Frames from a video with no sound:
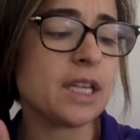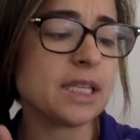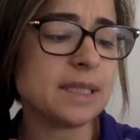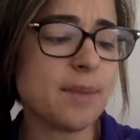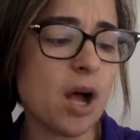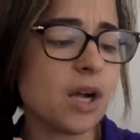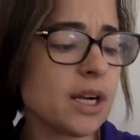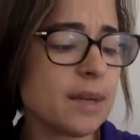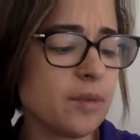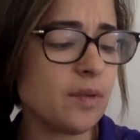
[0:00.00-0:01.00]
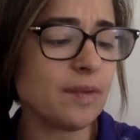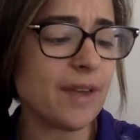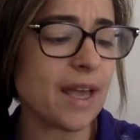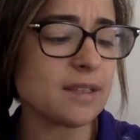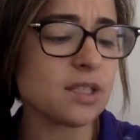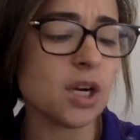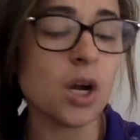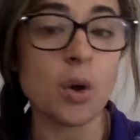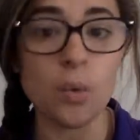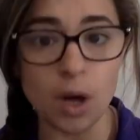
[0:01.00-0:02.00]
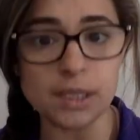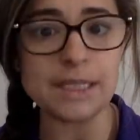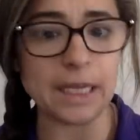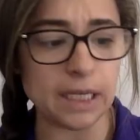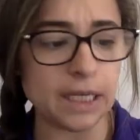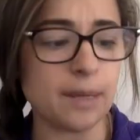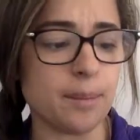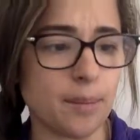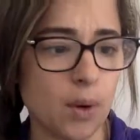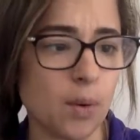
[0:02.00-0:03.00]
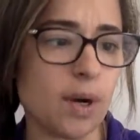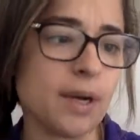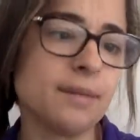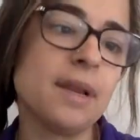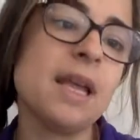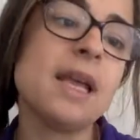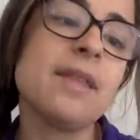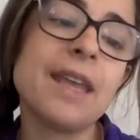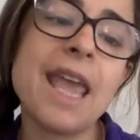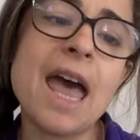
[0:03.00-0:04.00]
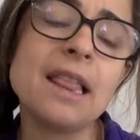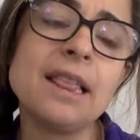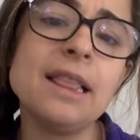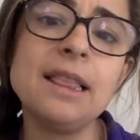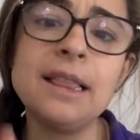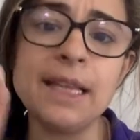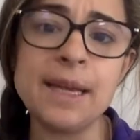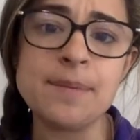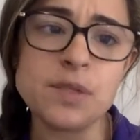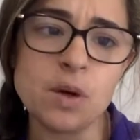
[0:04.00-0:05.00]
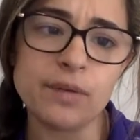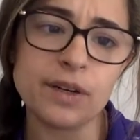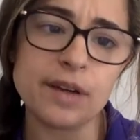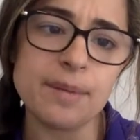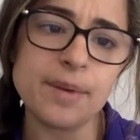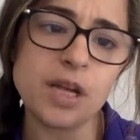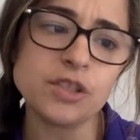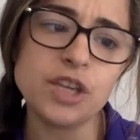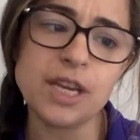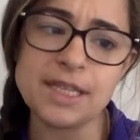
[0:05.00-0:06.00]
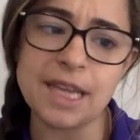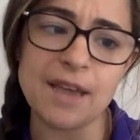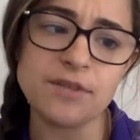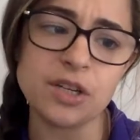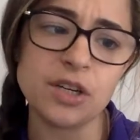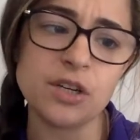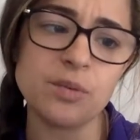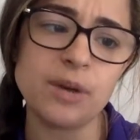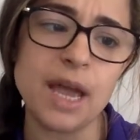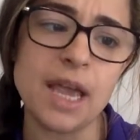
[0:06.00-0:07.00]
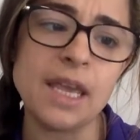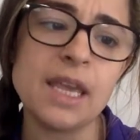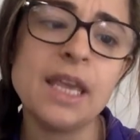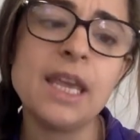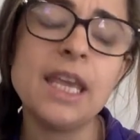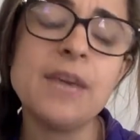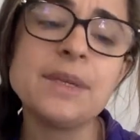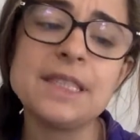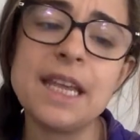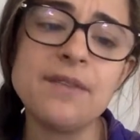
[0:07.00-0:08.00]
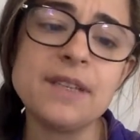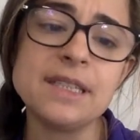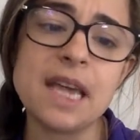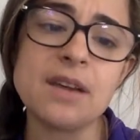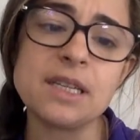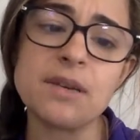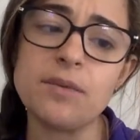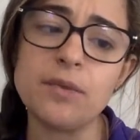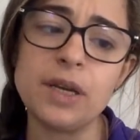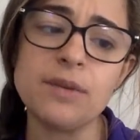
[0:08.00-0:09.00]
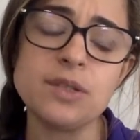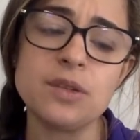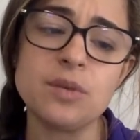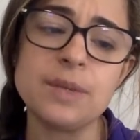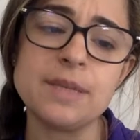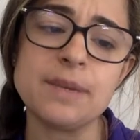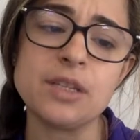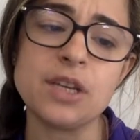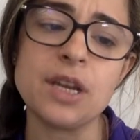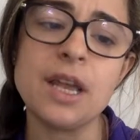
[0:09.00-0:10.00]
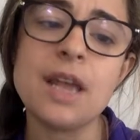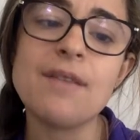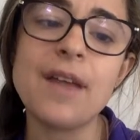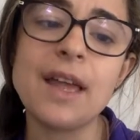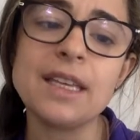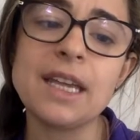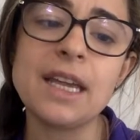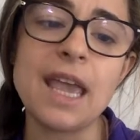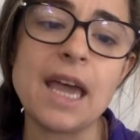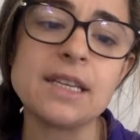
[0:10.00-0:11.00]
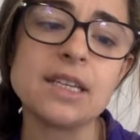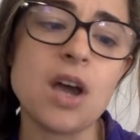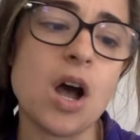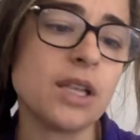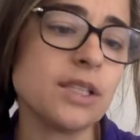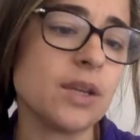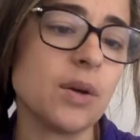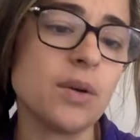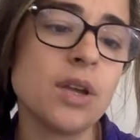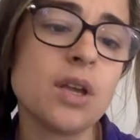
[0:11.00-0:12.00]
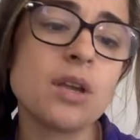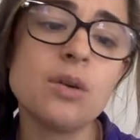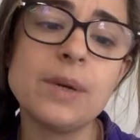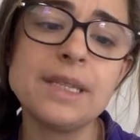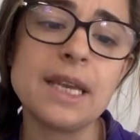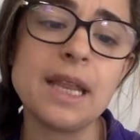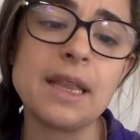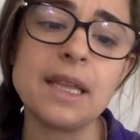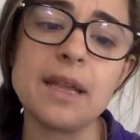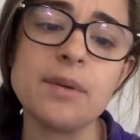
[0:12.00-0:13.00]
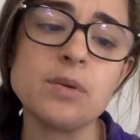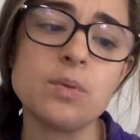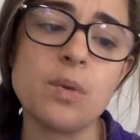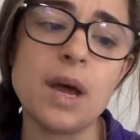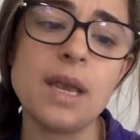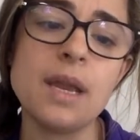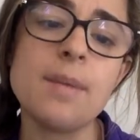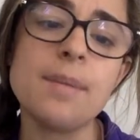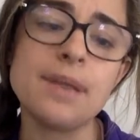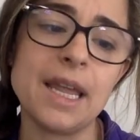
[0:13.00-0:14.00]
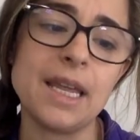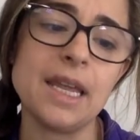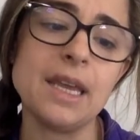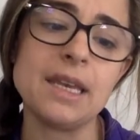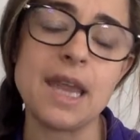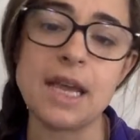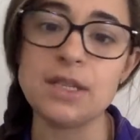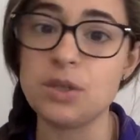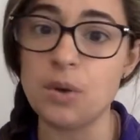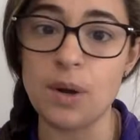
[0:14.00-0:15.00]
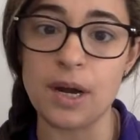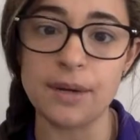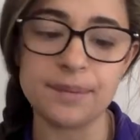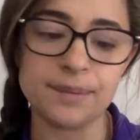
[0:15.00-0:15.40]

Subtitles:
Smaller, moving faster, want to eat it more. The cat leaped over Grunbolt, chasing after her new prey. He was safe and sound and free to resume his mission, finding a cat to call his own. Coincidentally, there was one playing next door.